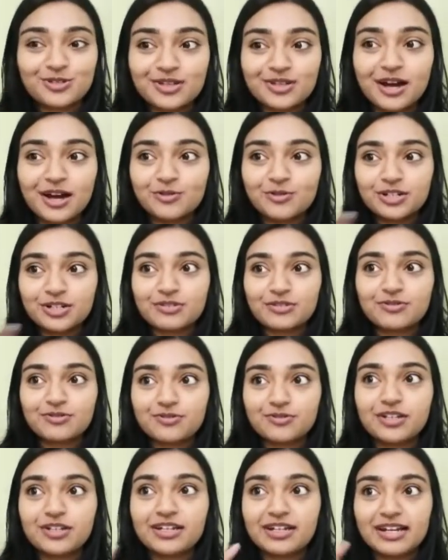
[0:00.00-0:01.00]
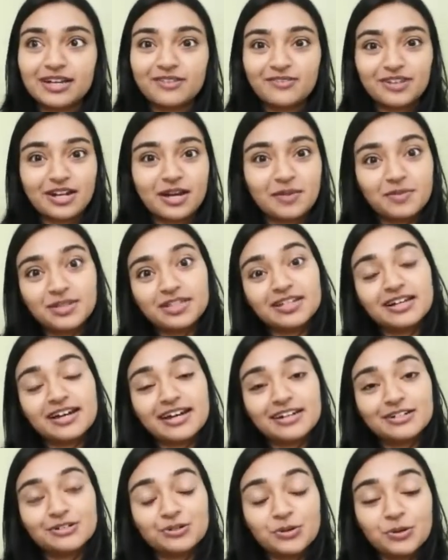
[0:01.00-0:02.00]
How would it feel like when I'm in the
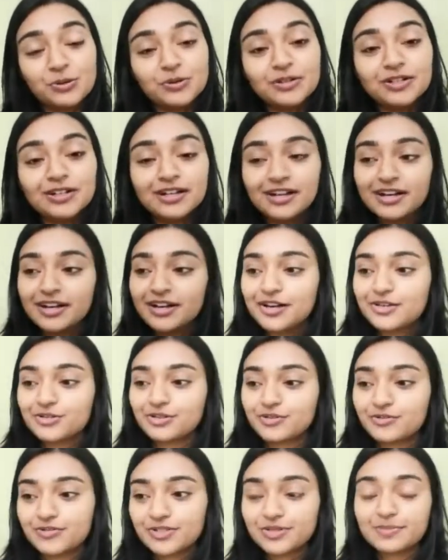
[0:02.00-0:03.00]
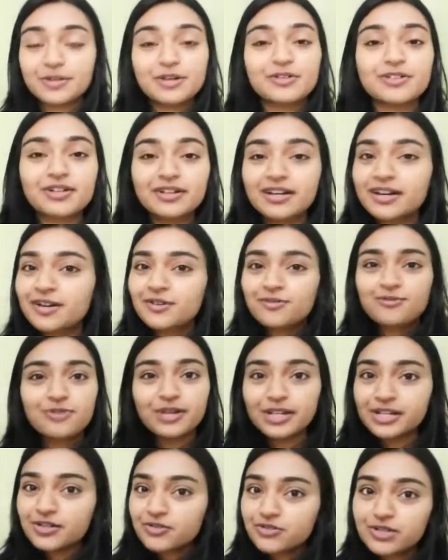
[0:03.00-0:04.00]
end goal? So it was about
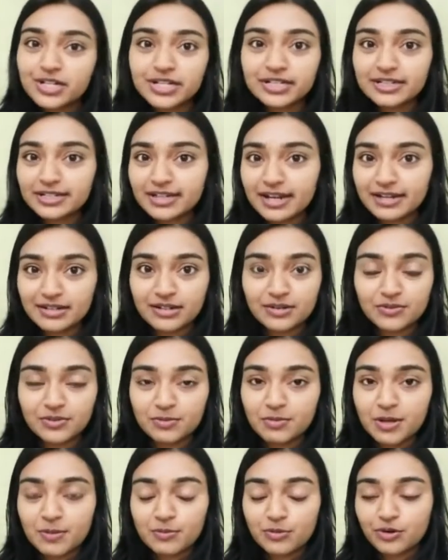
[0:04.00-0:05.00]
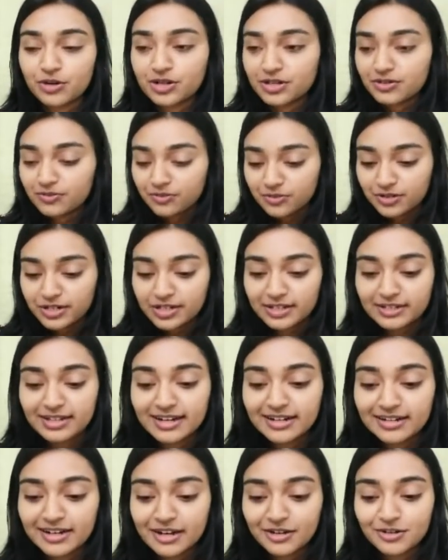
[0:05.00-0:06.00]
feeling really connected with my body, feeling
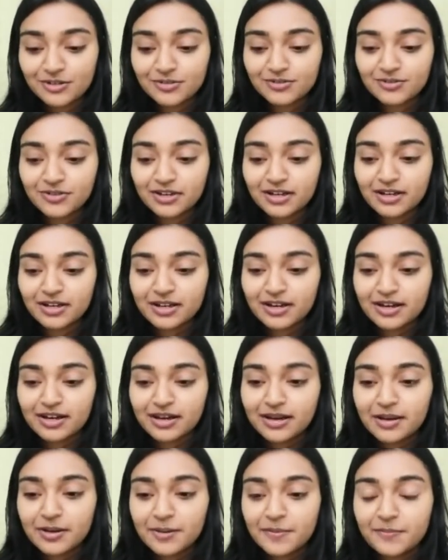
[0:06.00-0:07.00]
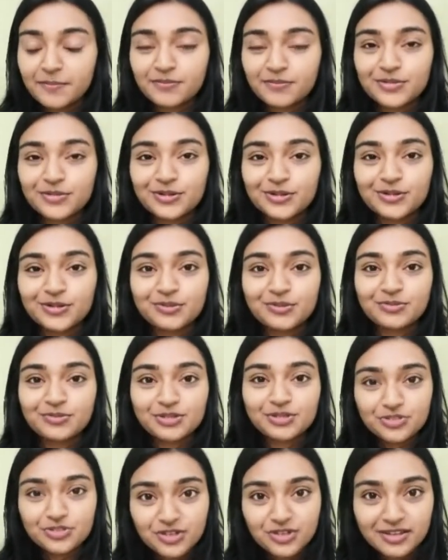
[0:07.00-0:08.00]
that kind of
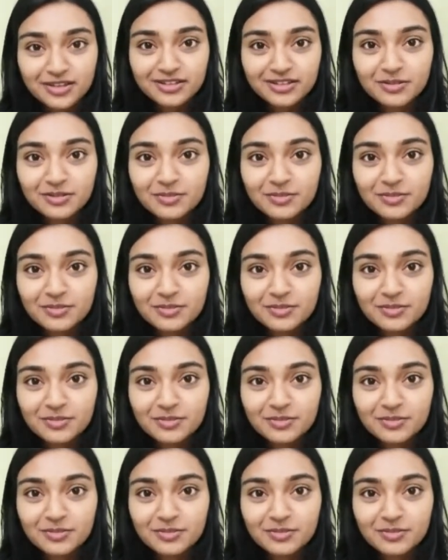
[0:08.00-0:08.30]
strength in